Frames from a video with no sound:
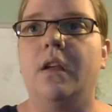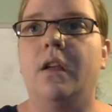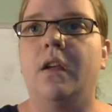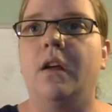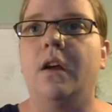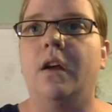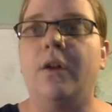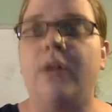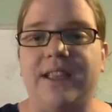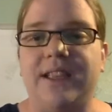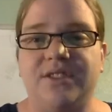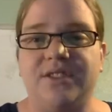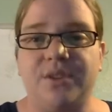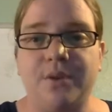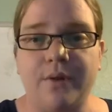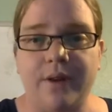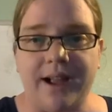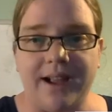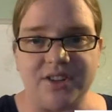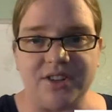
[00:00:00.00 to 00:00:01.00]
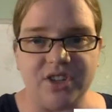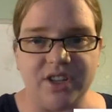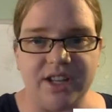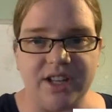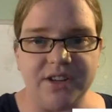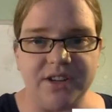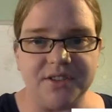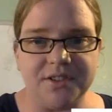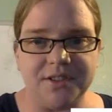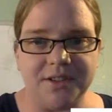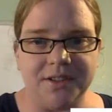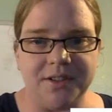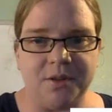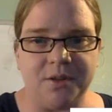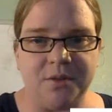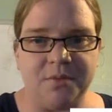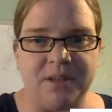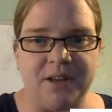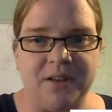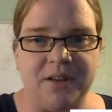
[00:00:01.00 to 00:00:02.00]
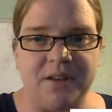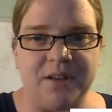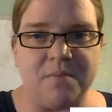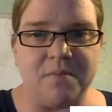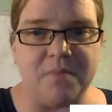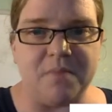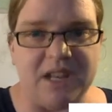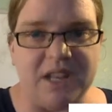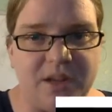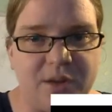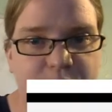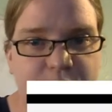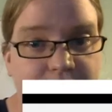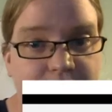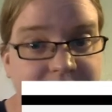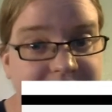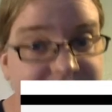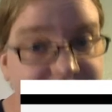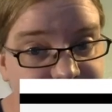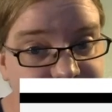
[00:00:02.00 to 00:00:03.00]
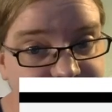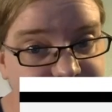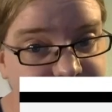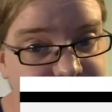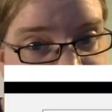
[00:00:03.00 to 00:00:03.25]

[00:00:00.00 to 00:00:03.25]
Okay, so actually here's a little bit of a mini quiz